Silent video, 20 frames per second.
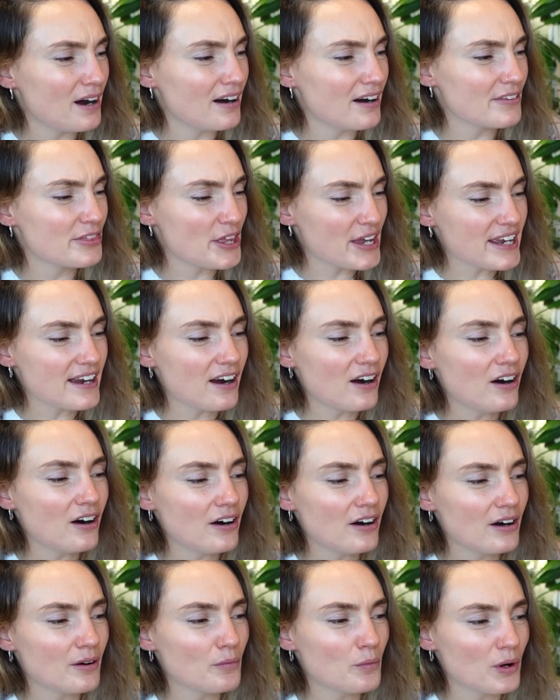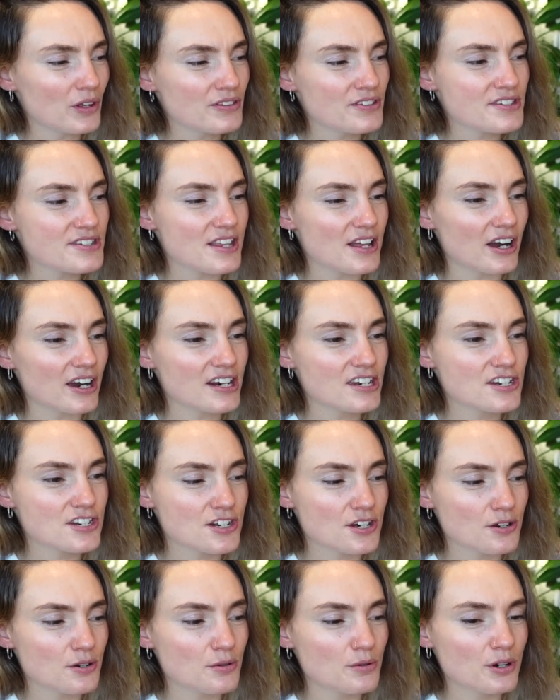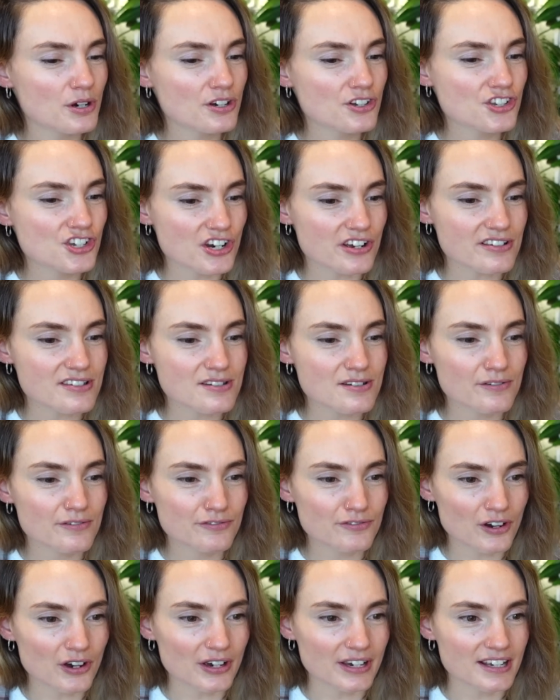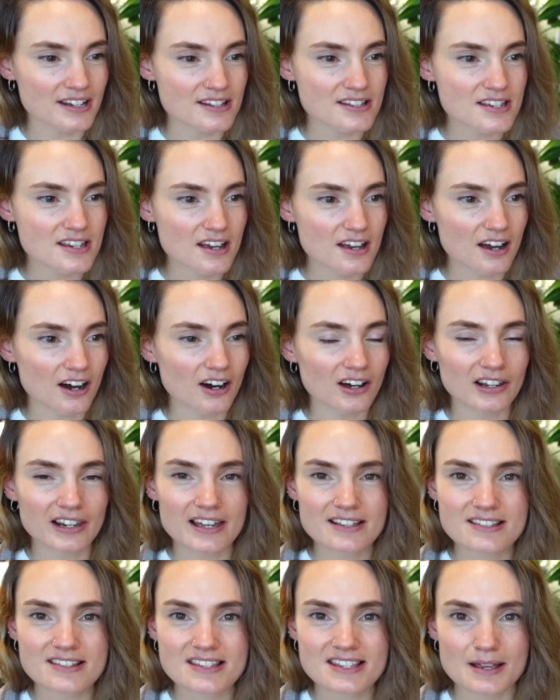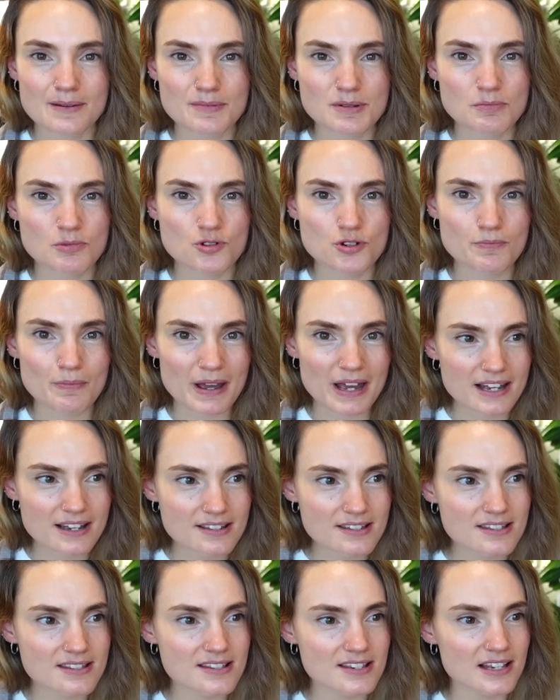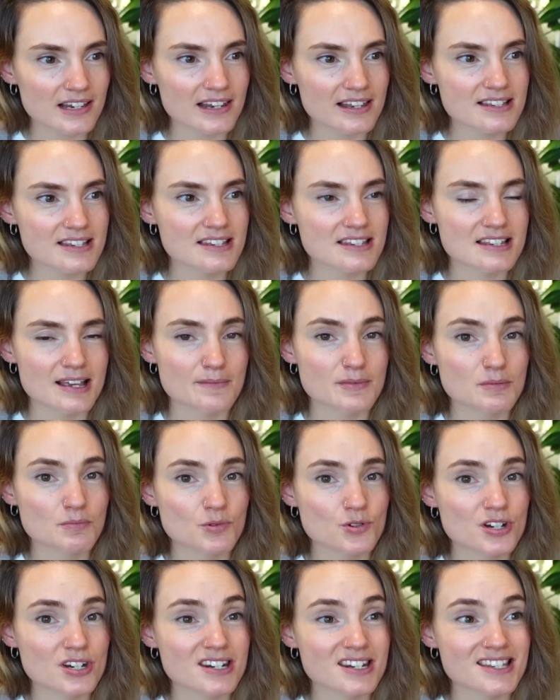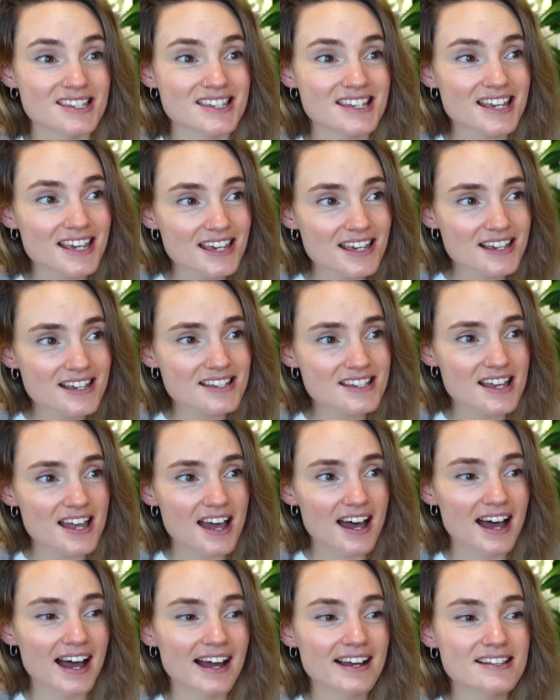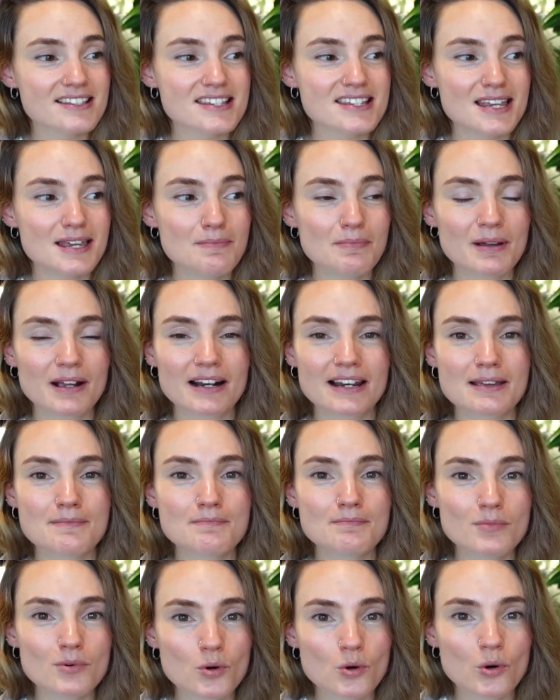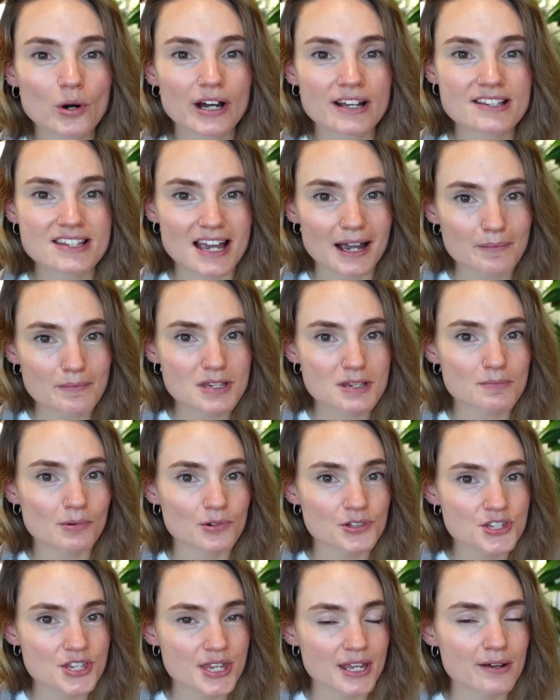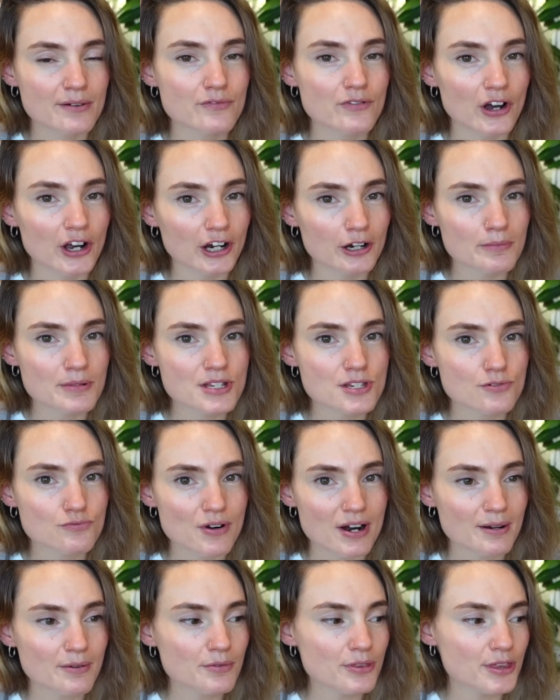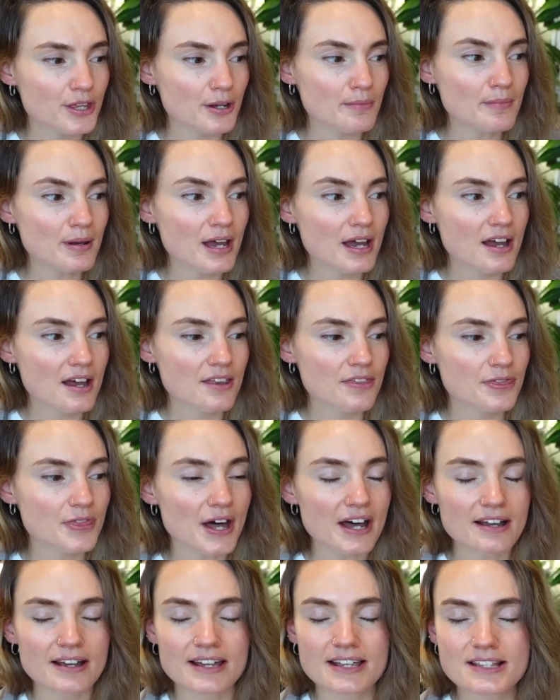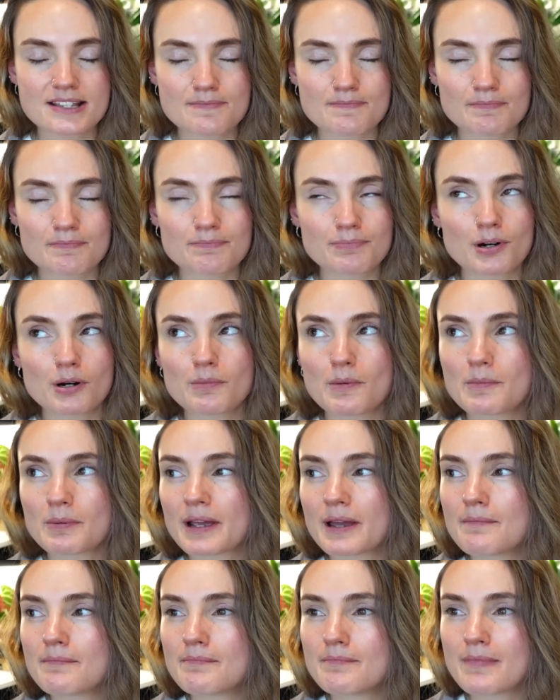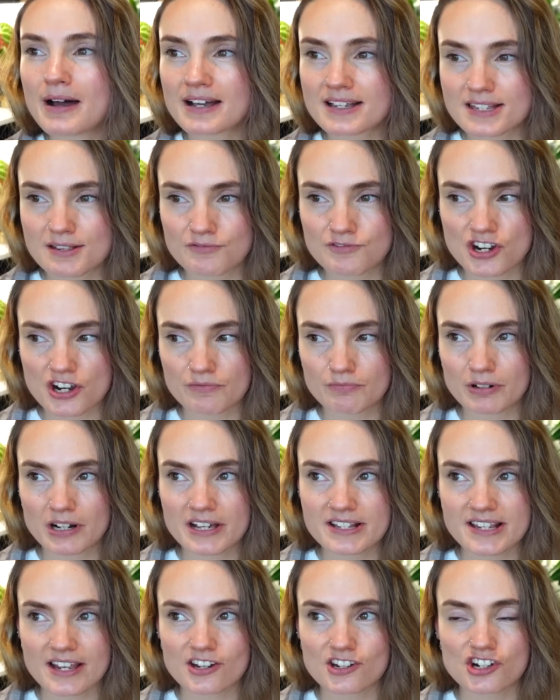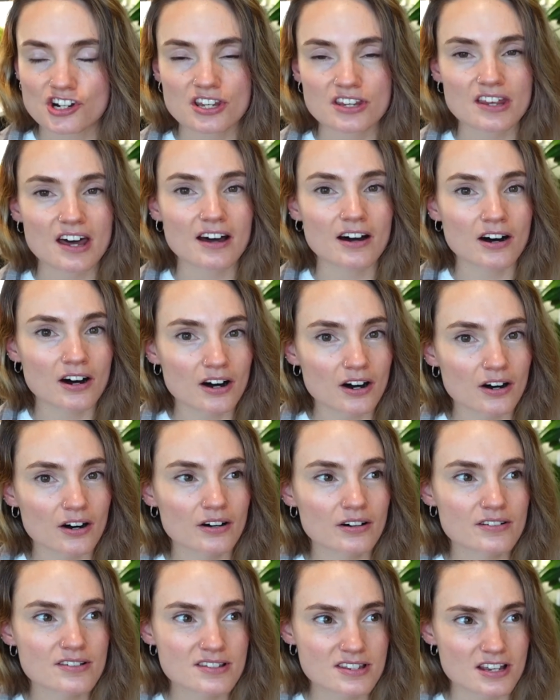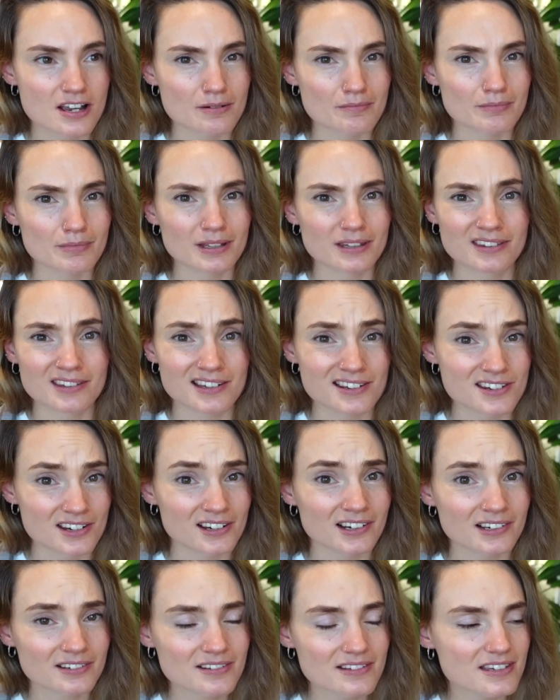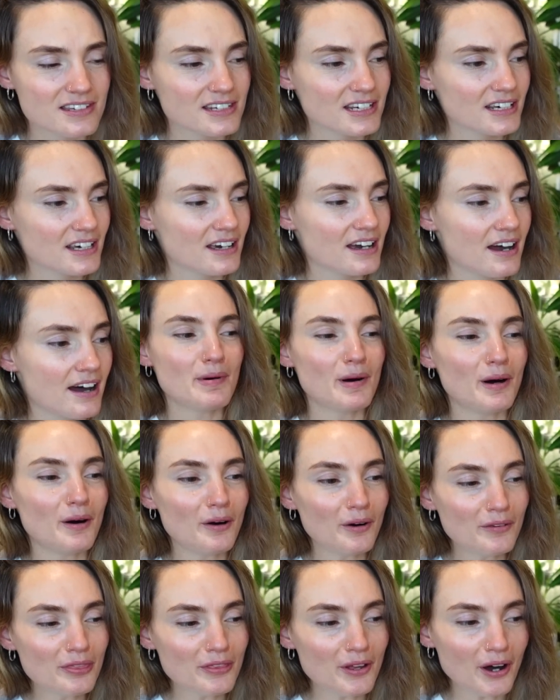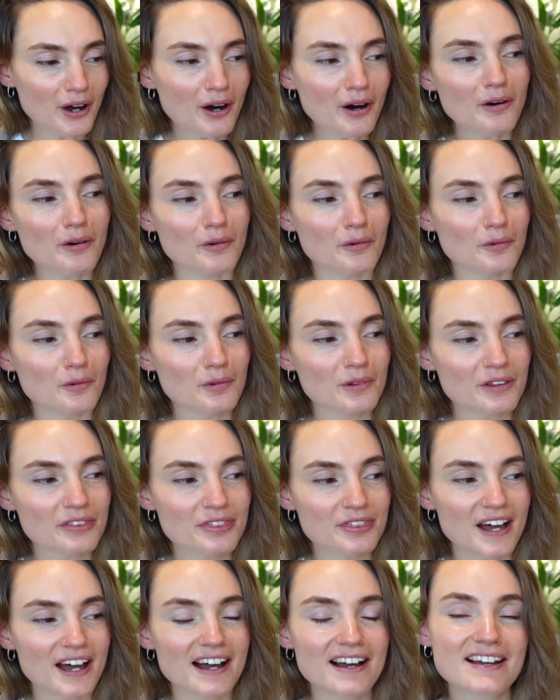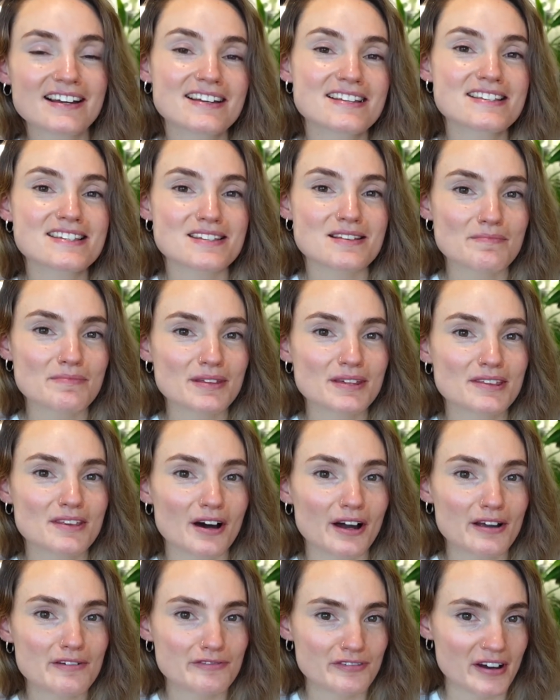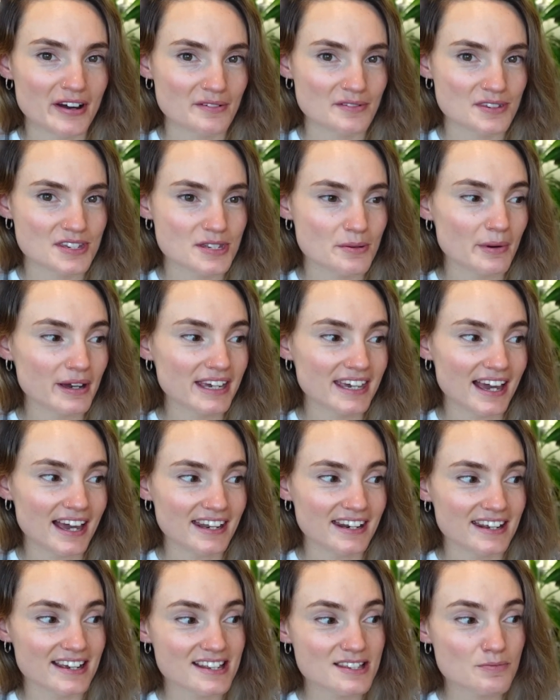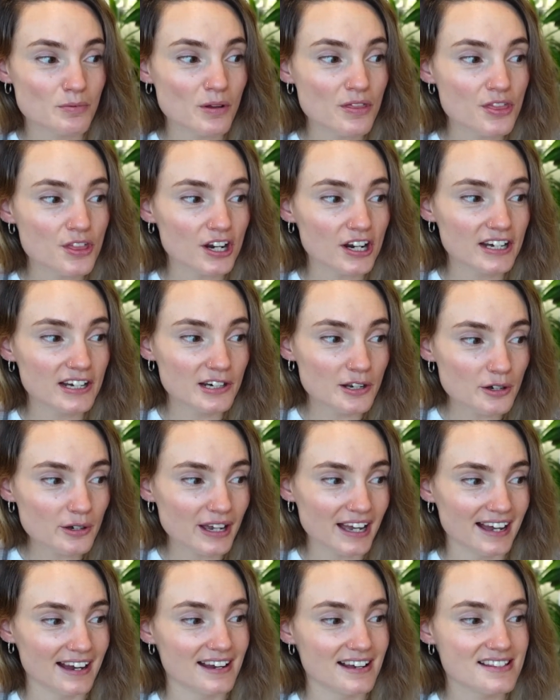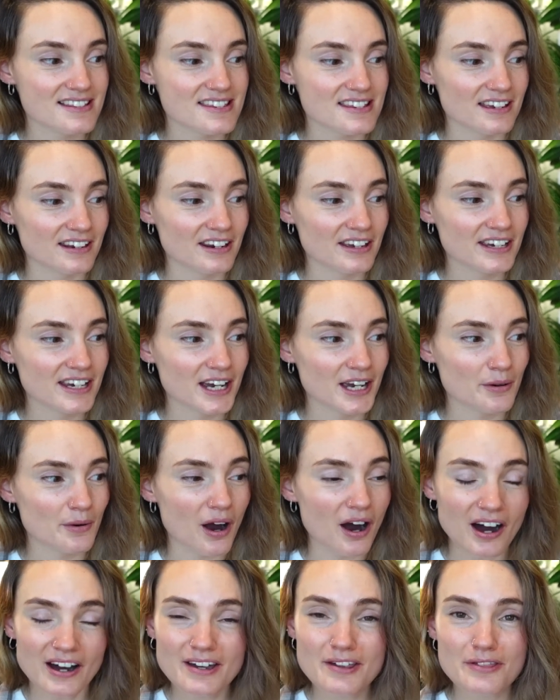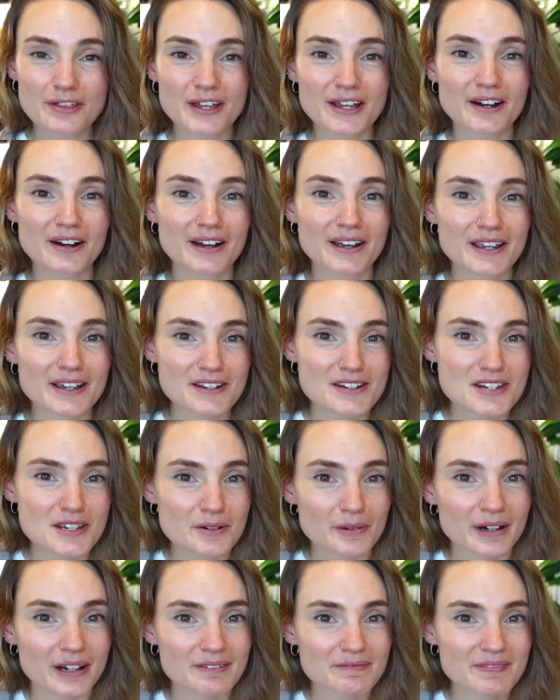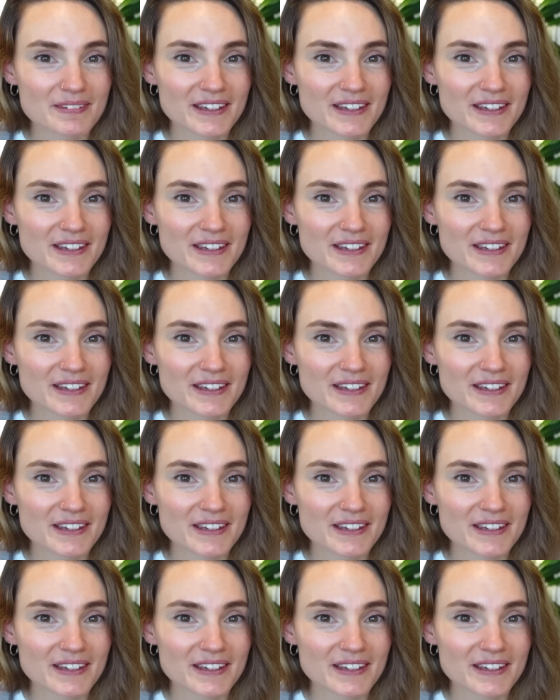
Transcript: They are ones that I do just find are less susceptible to pests, less susceptible to disease, and typically more adaptable to the environment around them. That is probably a massive generalization, and there are some that aren't. But on the whole, that is something that I found. So again, it's one that I look at and I go, I think I could do it.